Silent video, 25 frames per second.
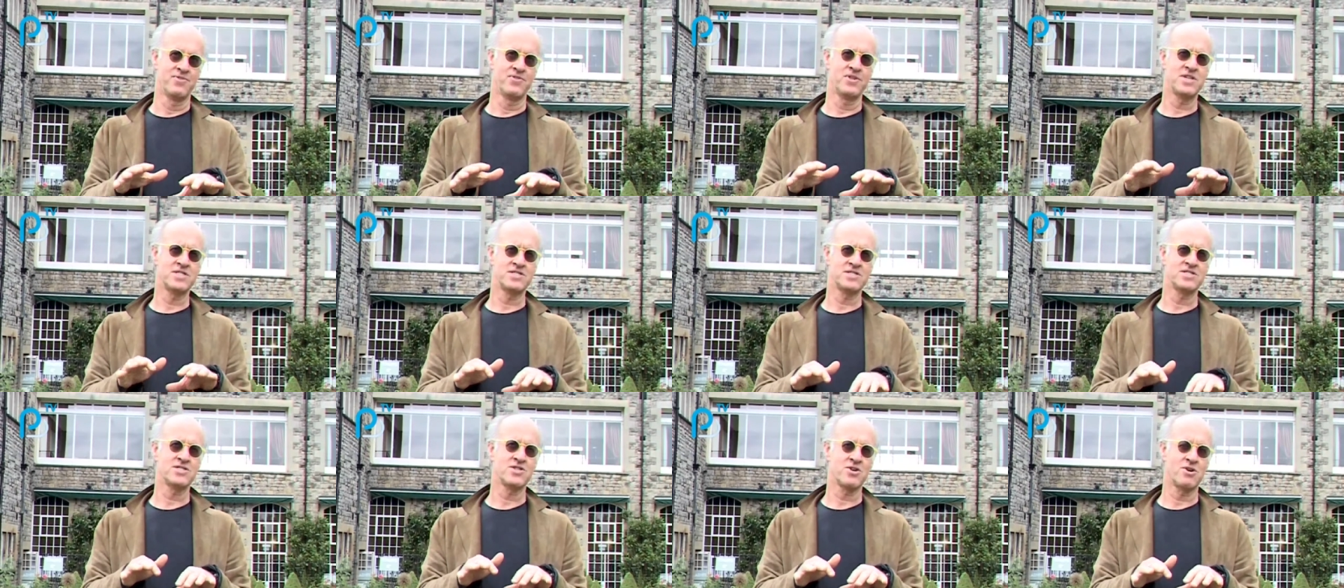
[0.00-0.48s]

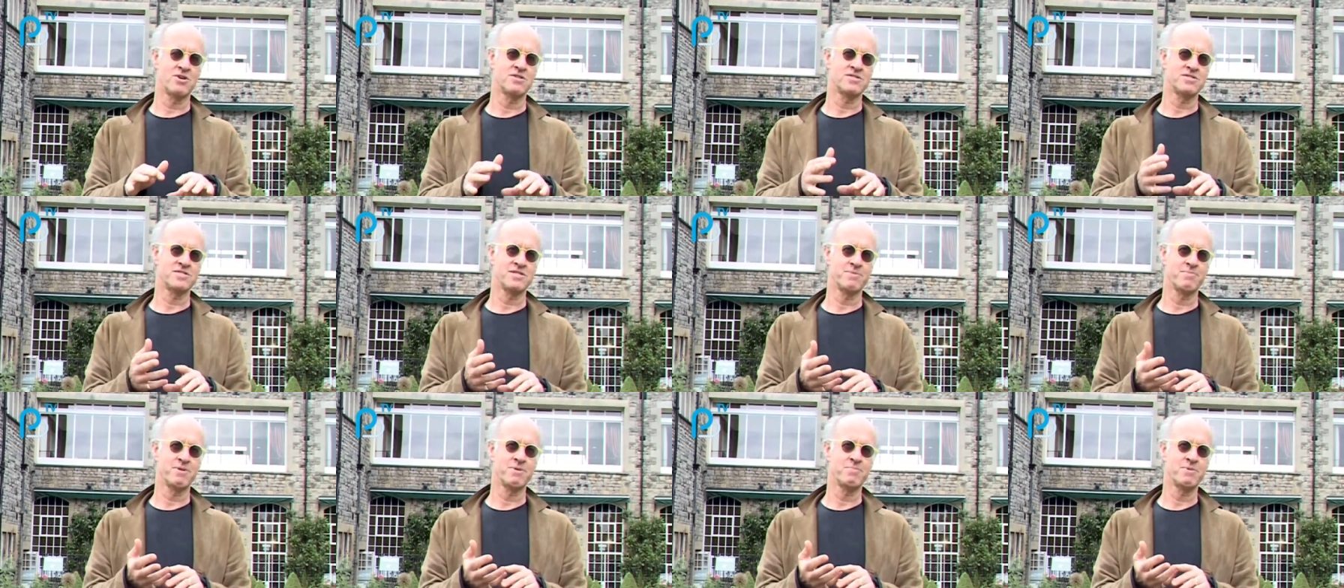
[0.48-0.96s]
This has got
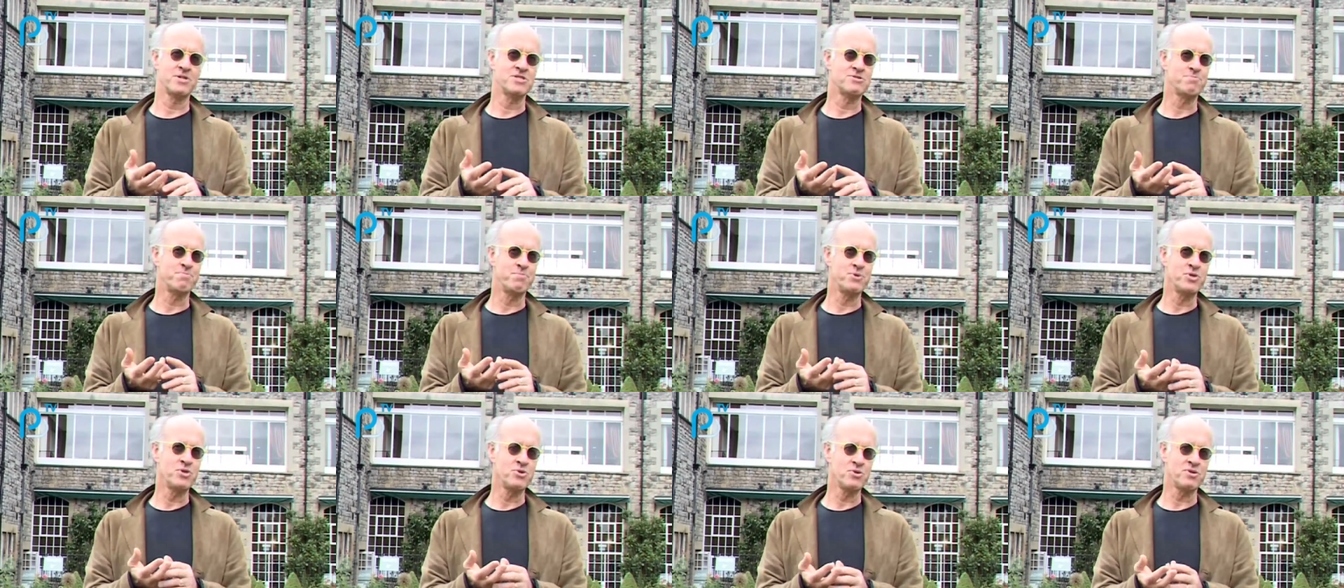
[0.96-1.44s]
some of the
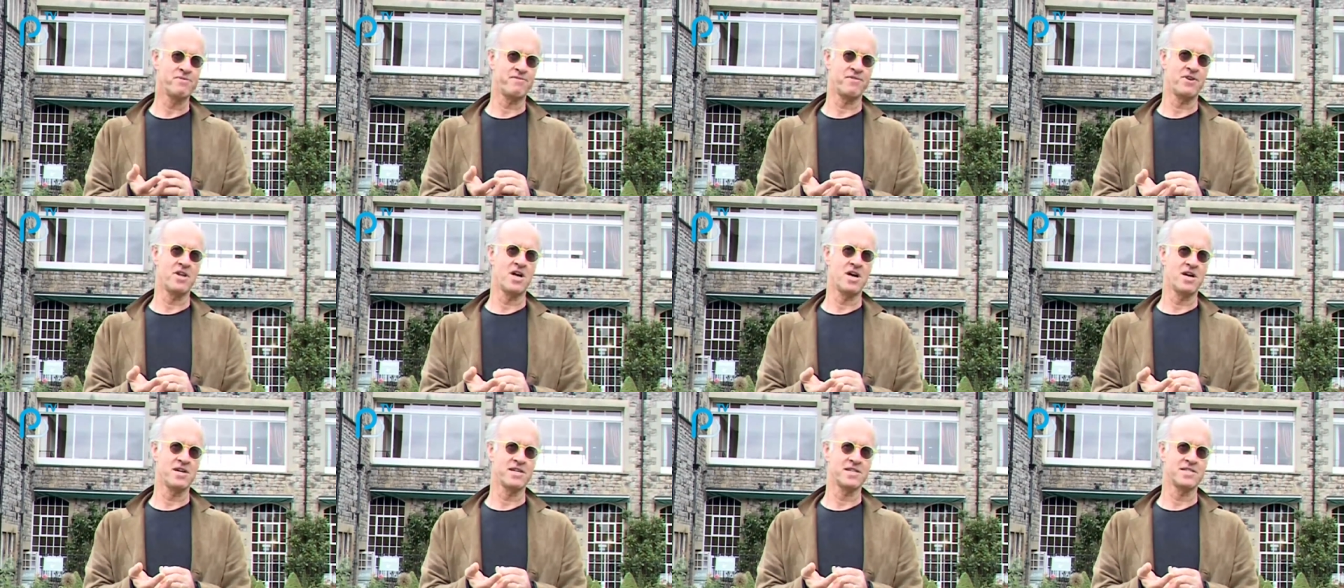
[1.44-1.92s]
most
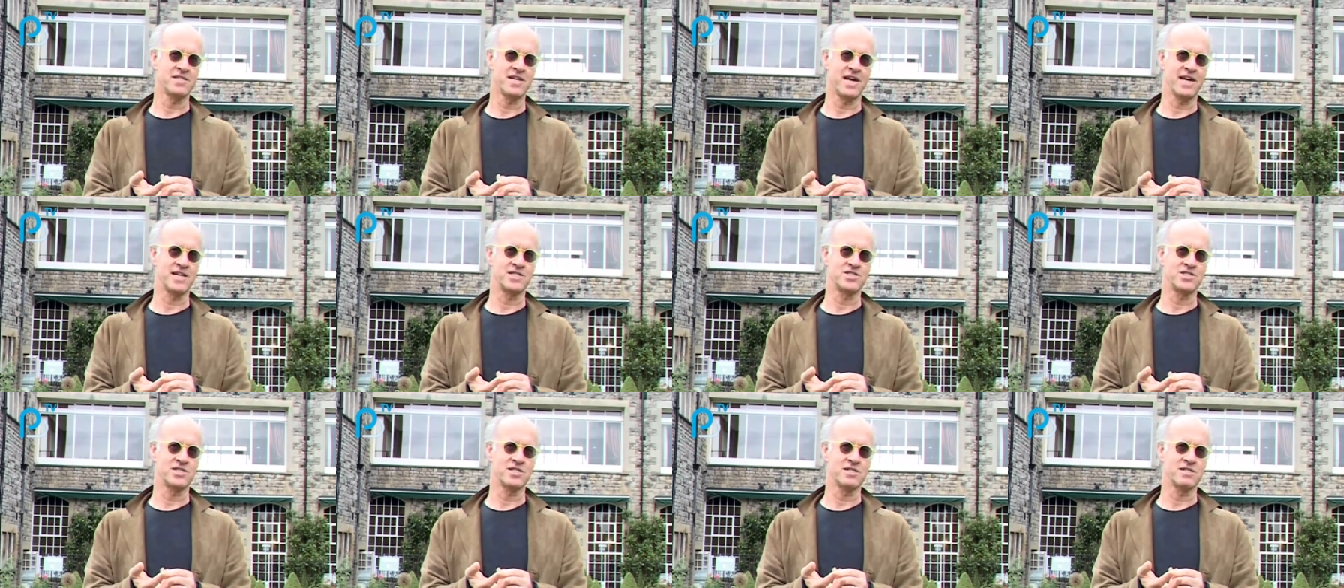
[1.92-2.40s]
beautiful
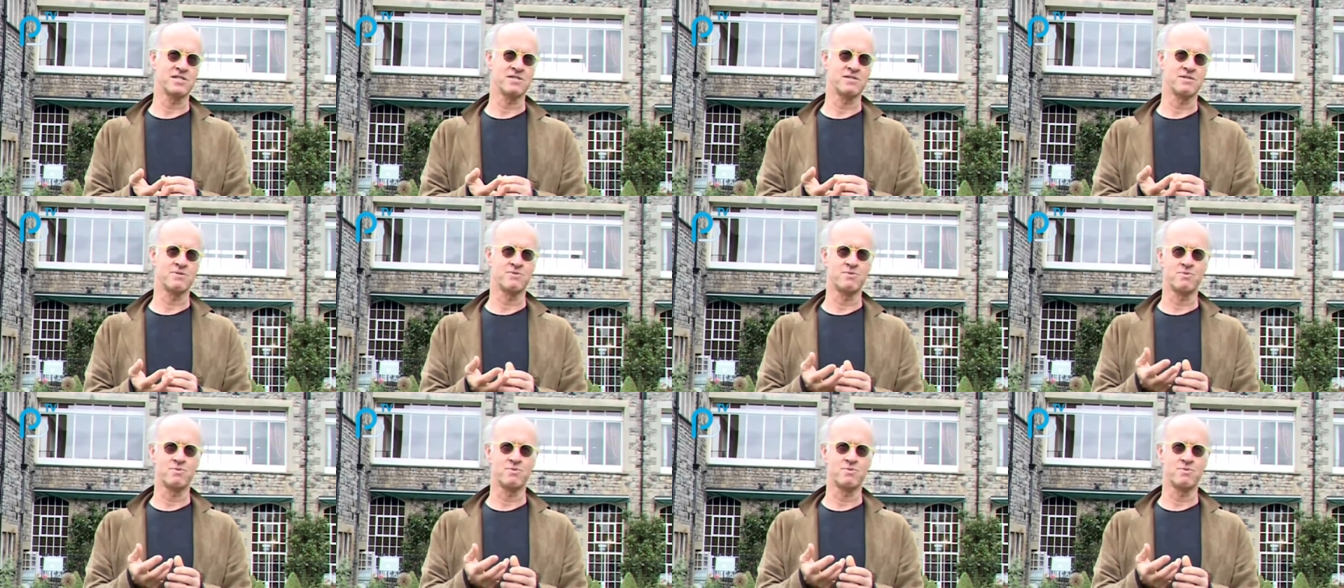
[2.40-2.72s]
architecture.